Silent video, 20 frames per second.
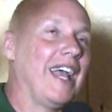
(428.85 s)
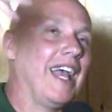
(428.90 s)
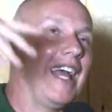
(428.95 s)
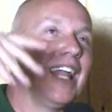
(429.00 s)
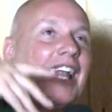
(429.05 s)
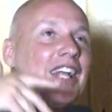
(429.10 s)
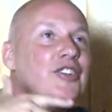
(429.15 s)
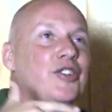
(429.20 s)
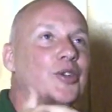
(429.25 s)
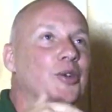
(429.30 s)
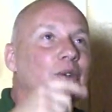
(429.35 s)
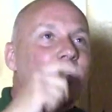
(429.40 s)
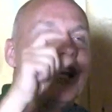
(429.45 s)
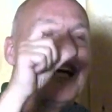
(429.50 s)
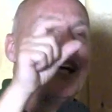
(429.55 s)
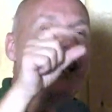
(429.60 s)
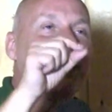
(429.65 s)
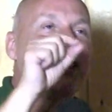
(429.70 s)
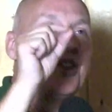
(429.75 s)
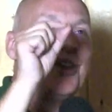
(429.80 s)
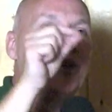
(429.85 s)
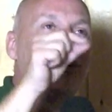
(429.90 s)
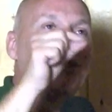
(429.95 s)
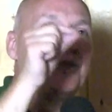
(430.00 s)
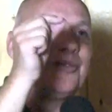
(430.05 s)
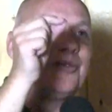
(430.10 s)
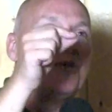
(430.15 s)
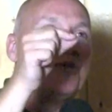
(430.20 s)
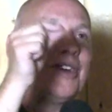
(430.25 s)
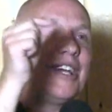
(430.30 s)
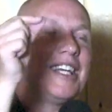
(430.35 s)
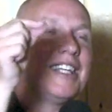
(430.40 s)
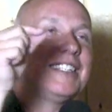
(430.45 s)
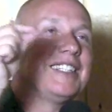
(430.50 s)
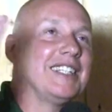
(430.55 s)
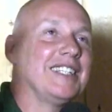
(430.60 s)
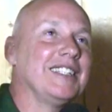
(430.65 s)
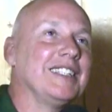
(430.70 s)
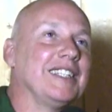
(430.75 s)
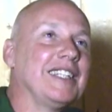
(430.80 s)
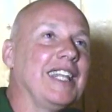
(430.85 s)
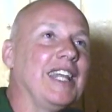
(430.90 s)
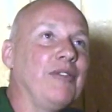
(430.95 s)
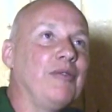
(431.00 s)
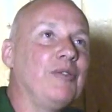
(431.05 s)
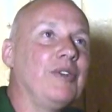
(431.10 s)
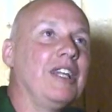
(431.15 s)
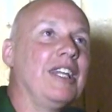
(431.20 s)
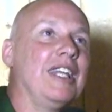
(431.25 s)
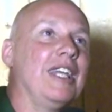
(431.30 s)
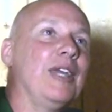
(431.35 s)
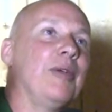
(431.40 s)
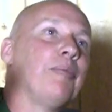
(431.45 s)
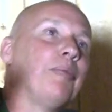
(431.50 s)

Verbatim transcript: And I do like those phrases that really